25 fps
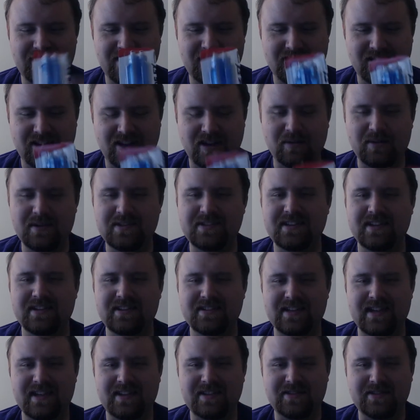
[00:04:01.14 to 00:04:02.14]
It always does
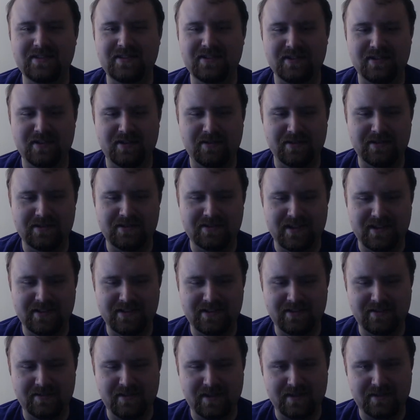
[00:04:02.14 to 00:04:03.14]
that. Always tries to
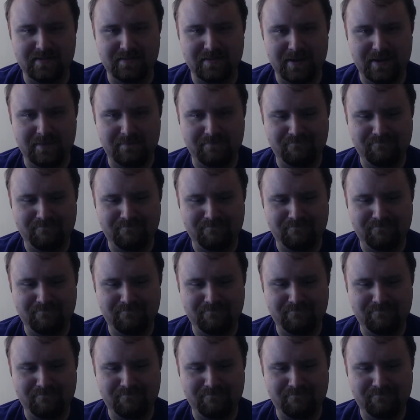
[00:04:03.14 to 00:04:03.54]
do that to me.